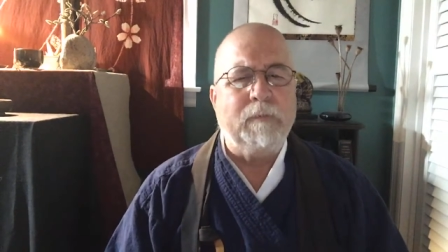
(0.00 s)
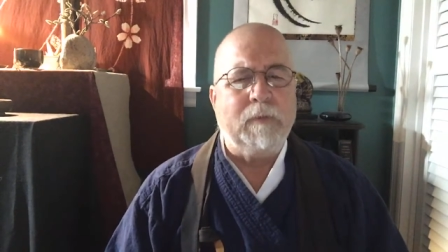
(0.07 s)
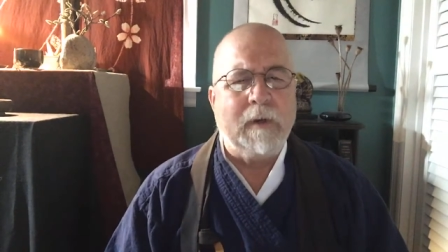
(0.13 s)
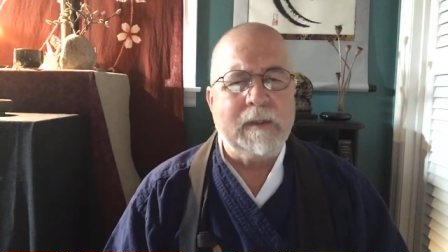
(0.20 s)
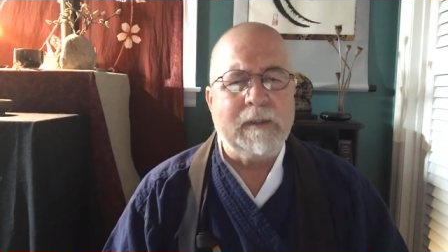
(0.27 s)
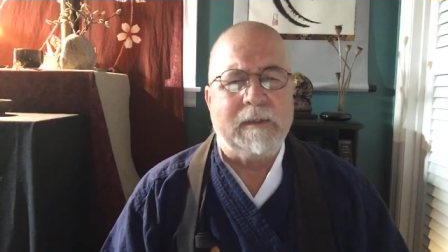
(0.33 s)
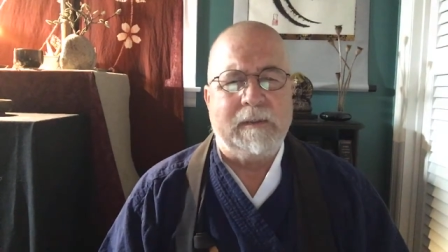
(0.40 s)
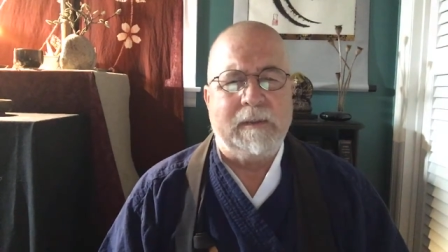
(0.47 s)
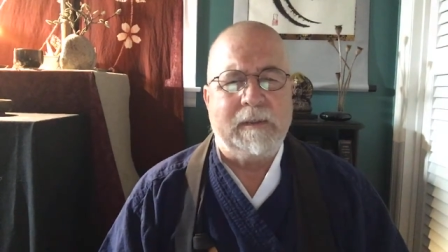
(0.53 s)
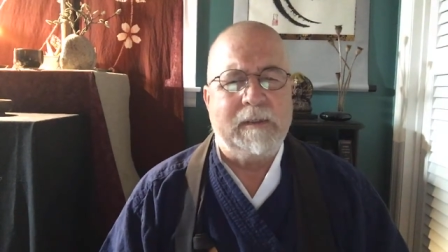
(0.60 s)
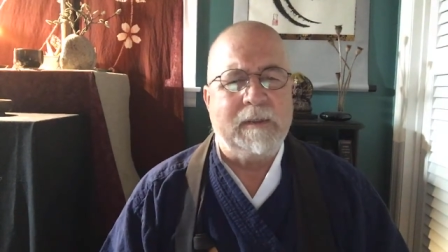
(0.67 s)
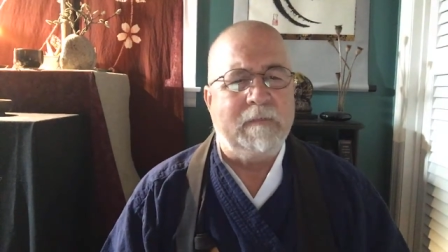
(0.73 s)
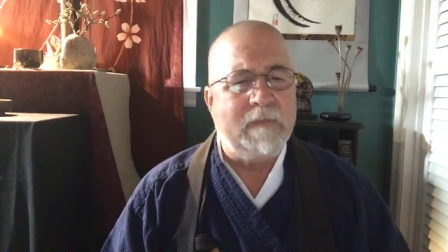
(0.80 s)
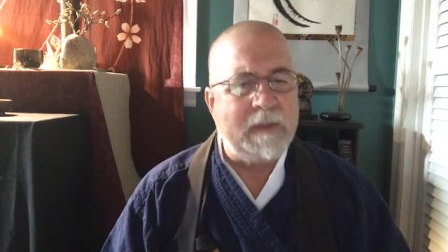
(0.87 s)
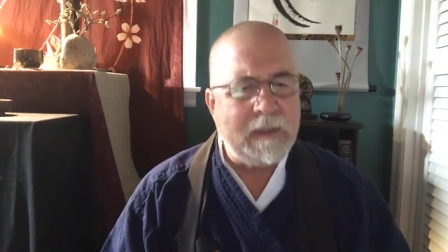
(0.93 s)

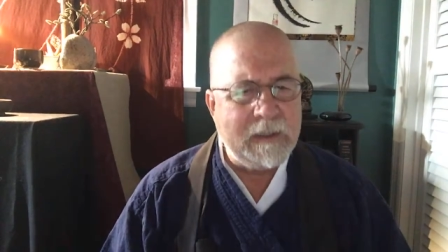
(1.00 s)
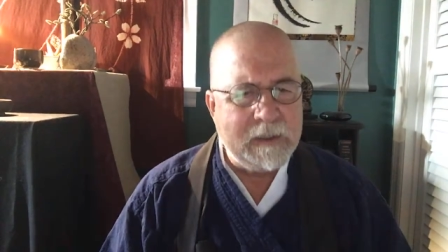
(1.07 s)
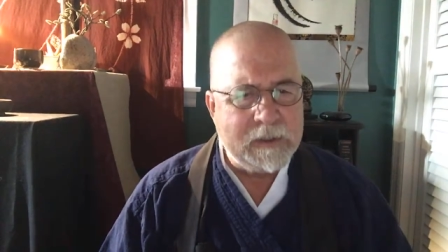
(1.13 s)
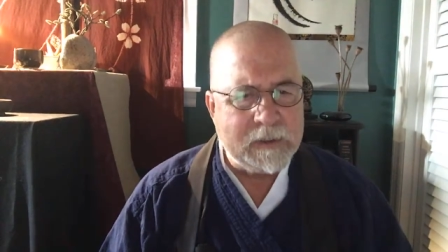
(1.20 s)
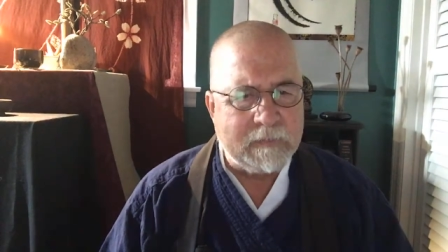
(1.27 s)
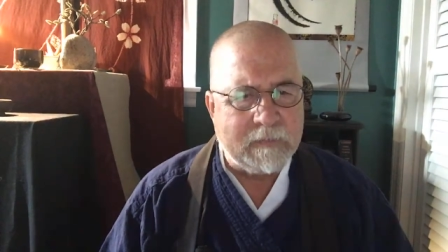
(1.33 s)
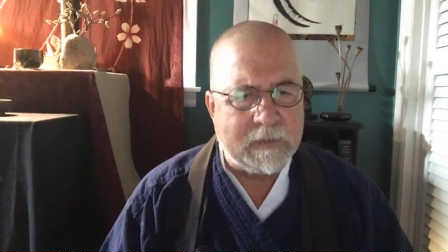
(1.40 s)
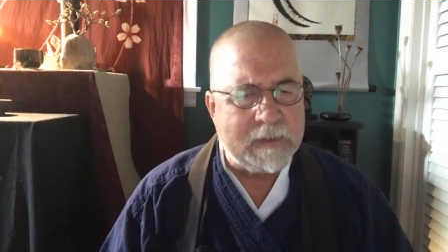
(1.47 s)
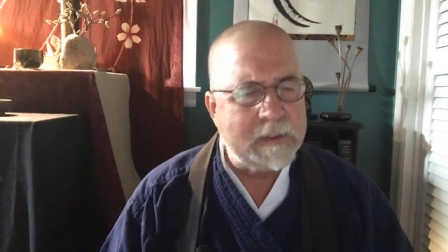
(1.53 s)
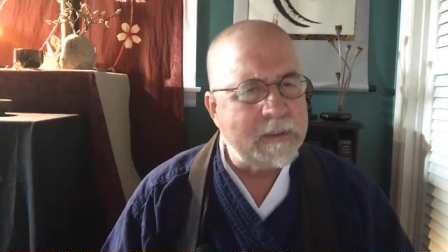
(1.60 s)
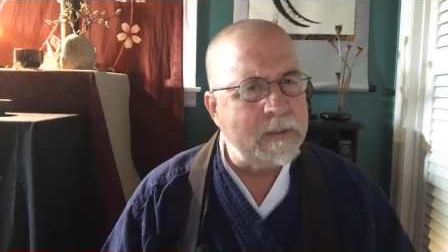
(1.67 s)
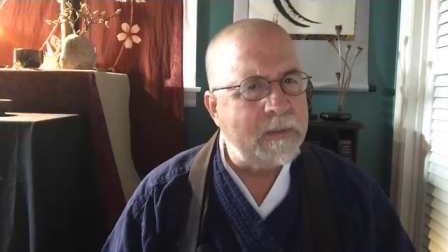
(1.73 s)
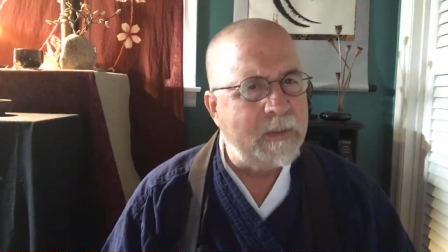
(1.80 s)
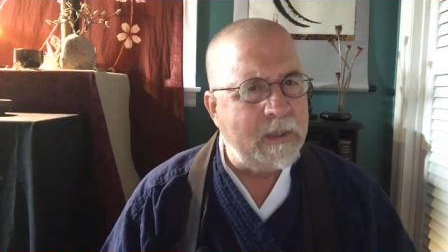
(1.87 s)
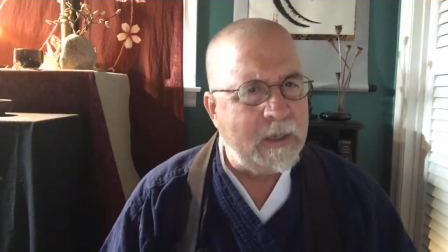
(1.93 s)
presence of each of
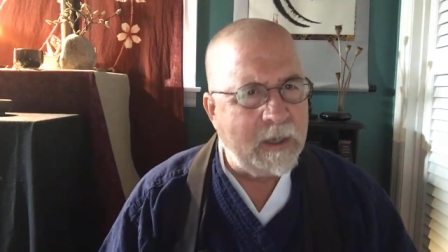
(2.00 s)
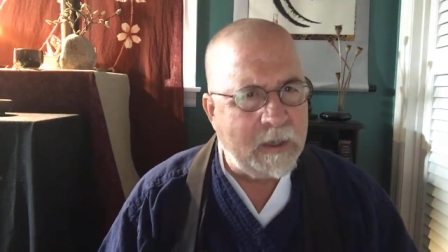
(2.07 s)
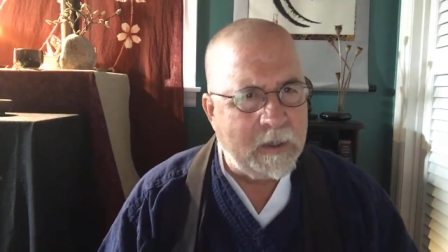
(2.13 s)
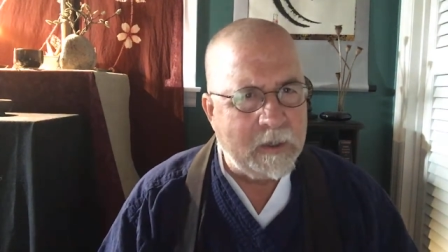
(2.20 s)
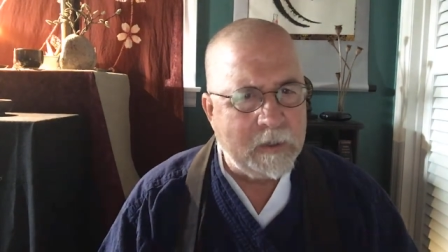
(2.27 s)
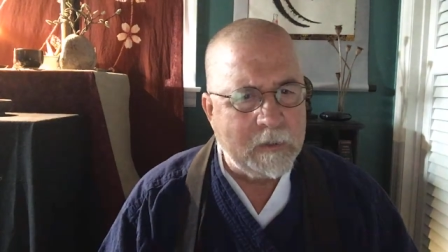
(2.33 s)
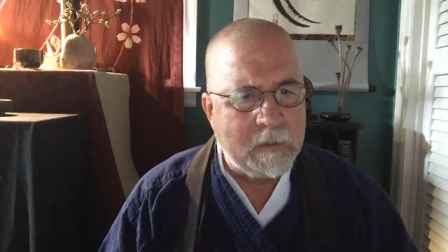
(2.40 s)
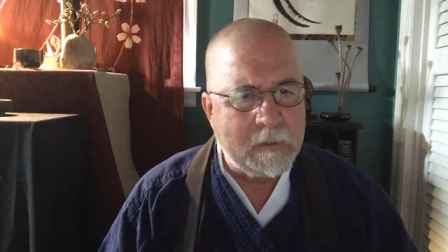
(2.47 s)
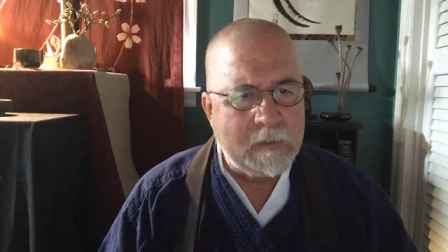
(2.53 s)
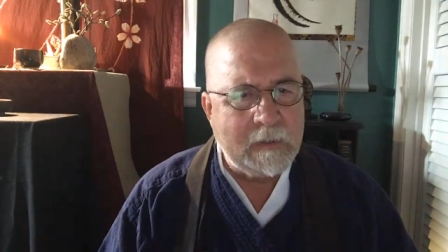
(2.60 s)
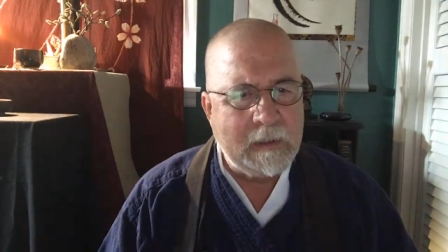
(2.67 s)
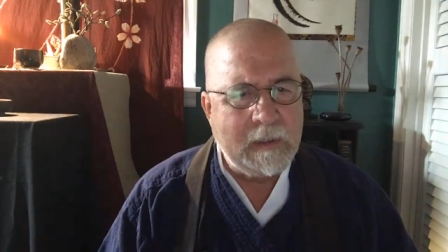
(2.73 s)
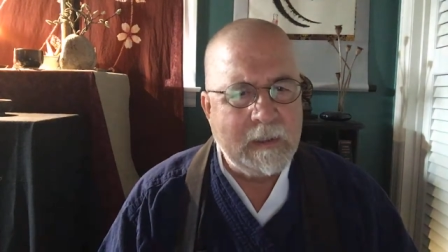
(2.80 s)
us in the air,